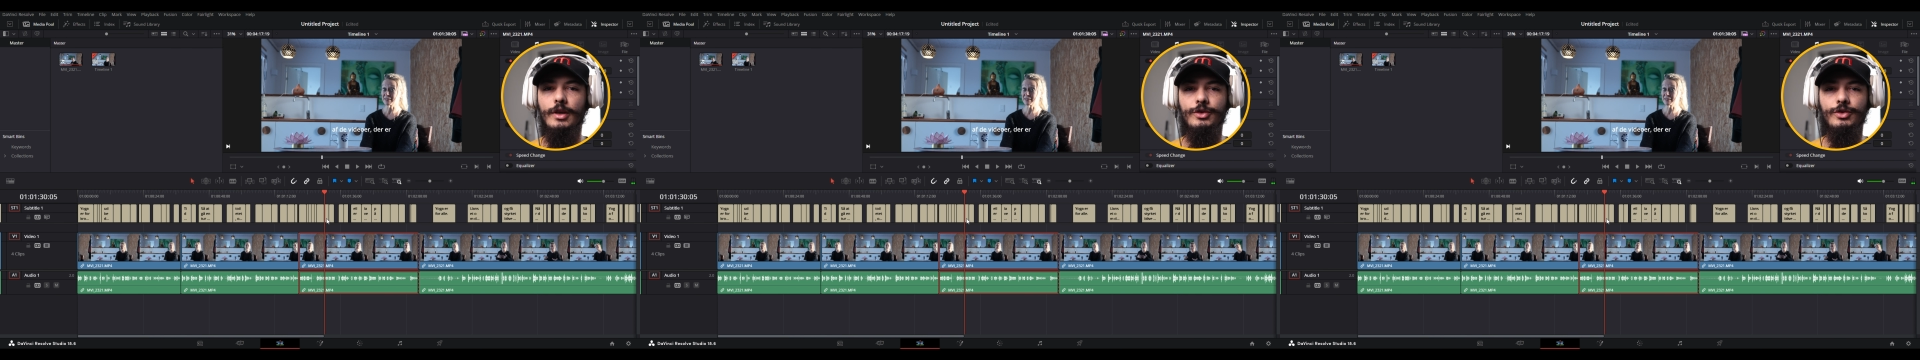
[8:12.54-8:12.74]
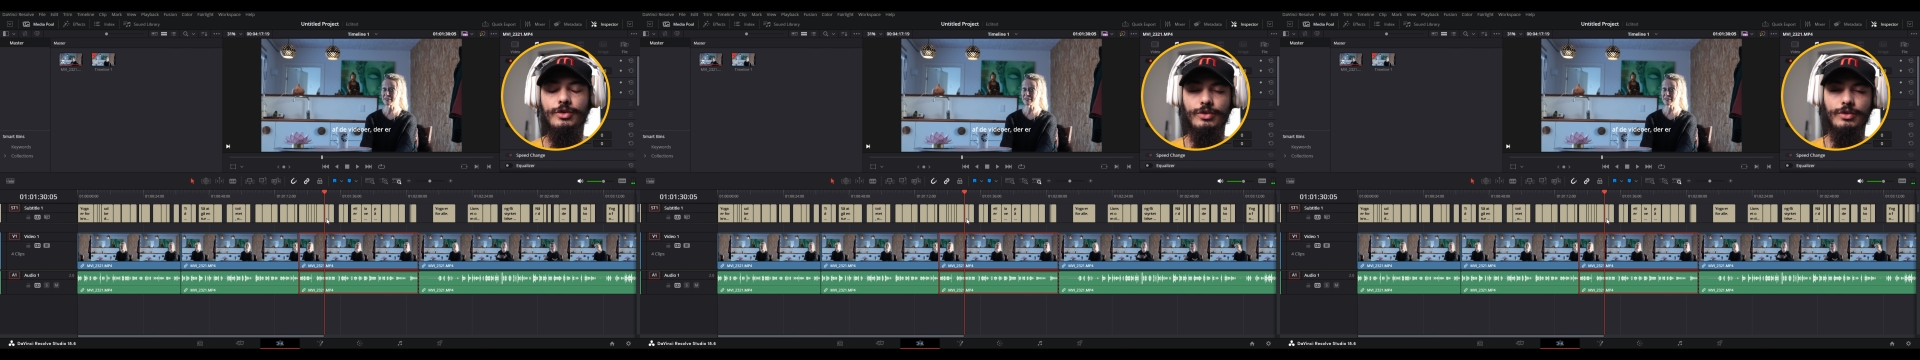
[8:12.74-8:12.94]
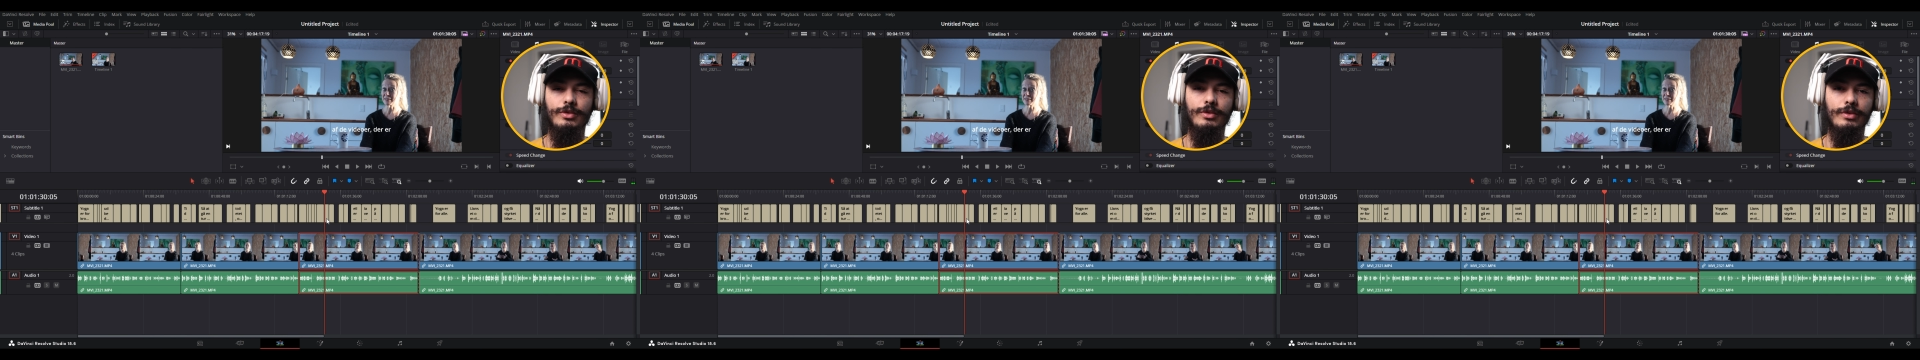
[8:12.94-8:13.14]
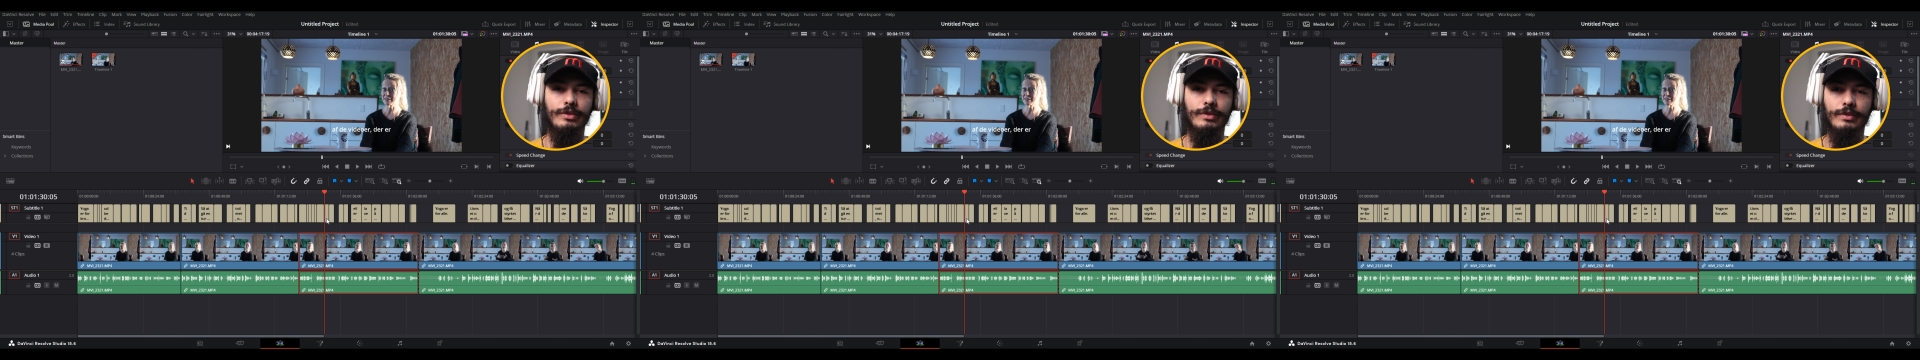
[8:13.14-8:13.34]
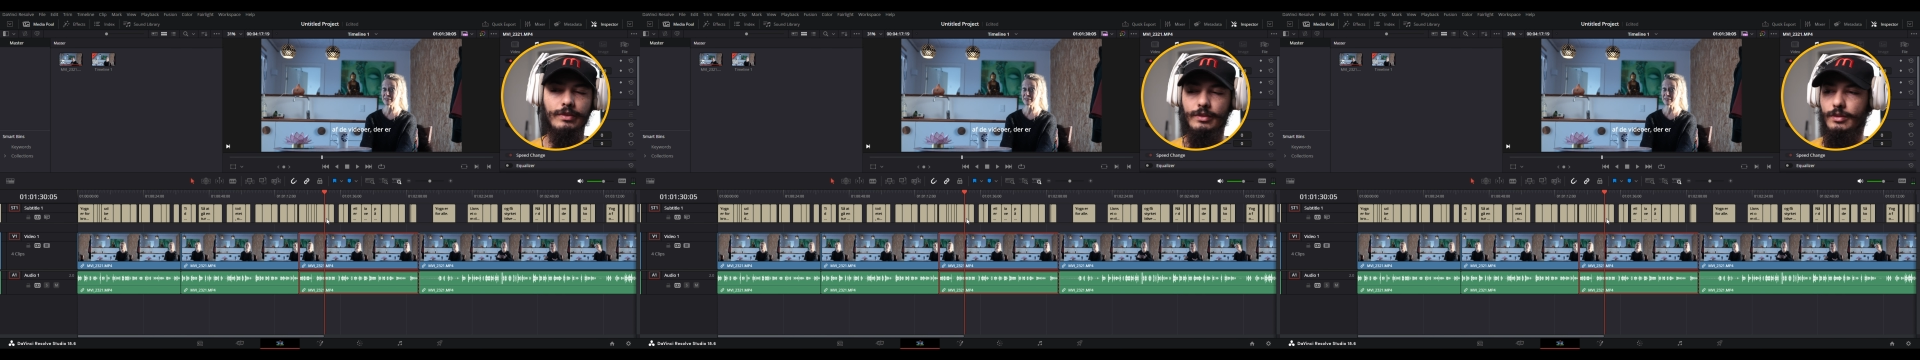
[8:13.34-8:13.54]
to
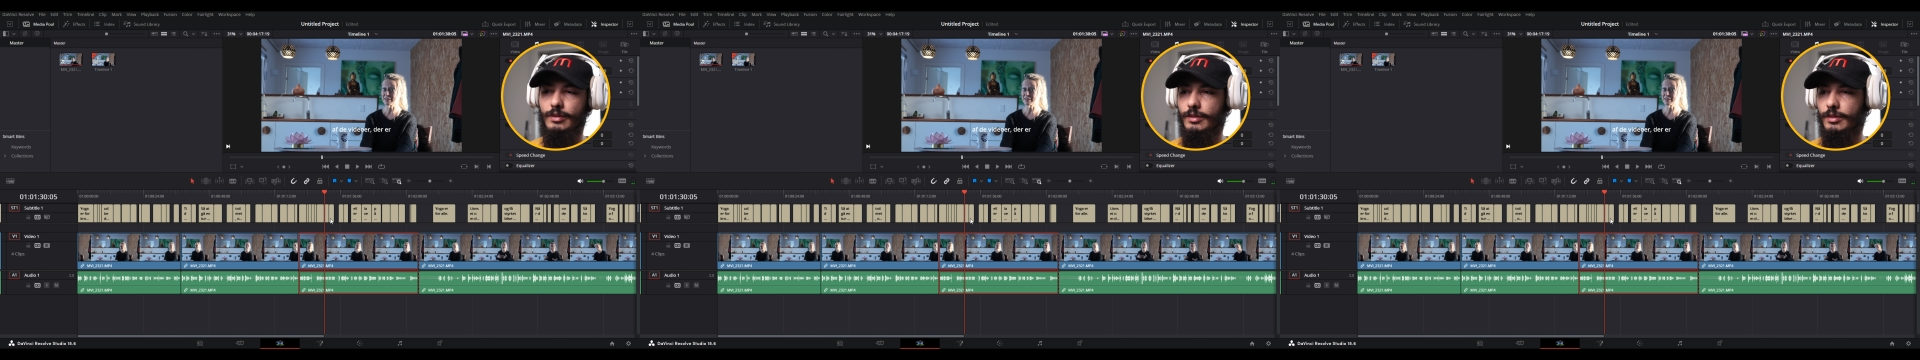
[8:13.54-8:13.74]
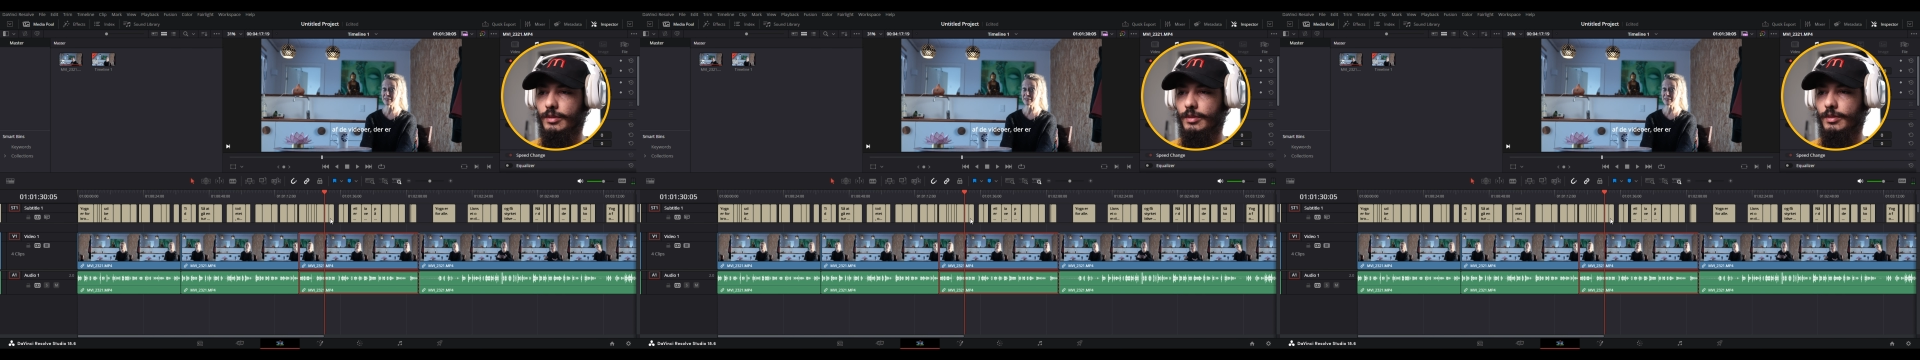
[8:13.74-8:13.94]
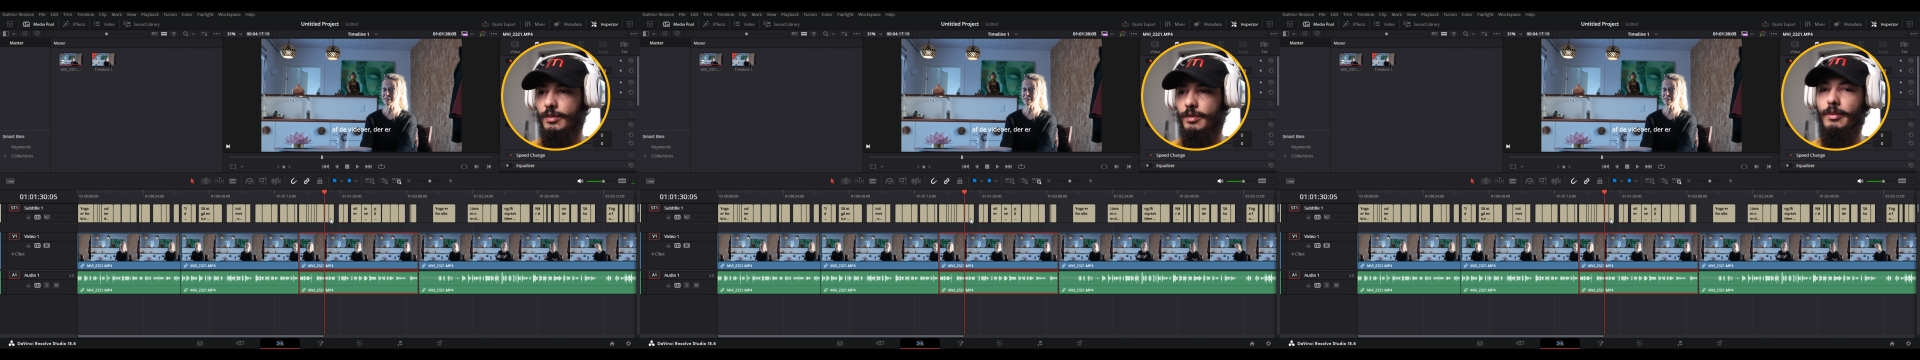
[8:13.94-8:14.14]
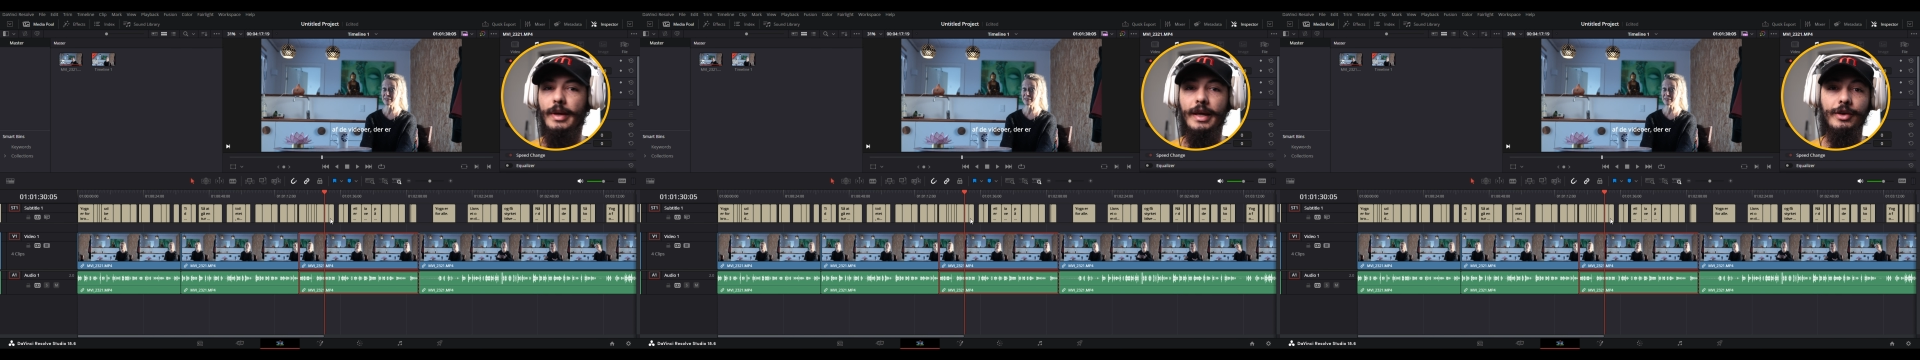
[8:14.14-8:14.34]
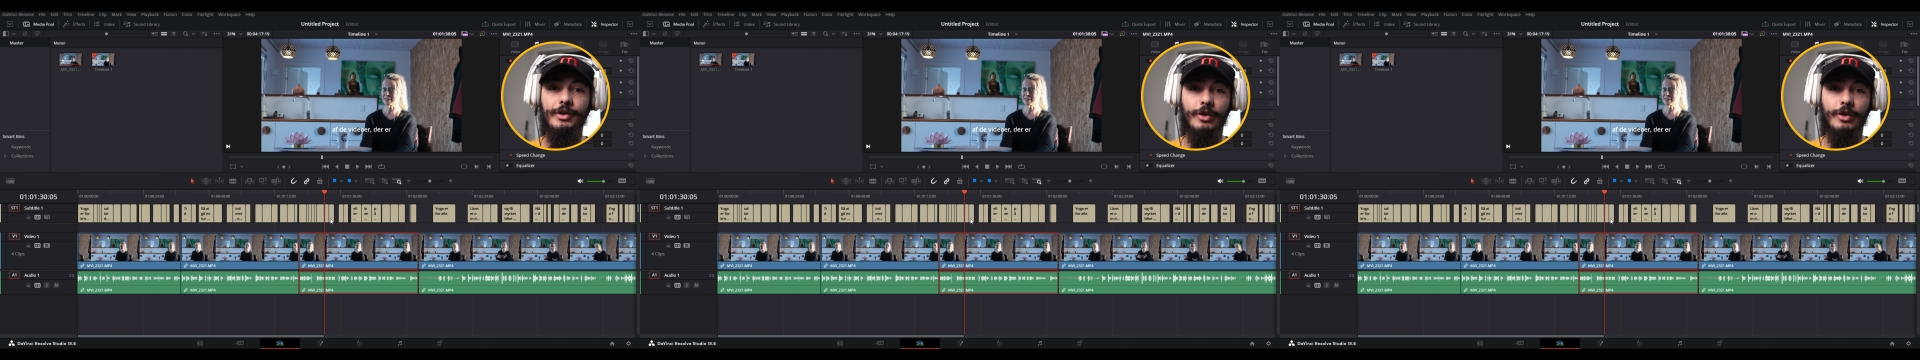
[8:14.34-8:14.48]
make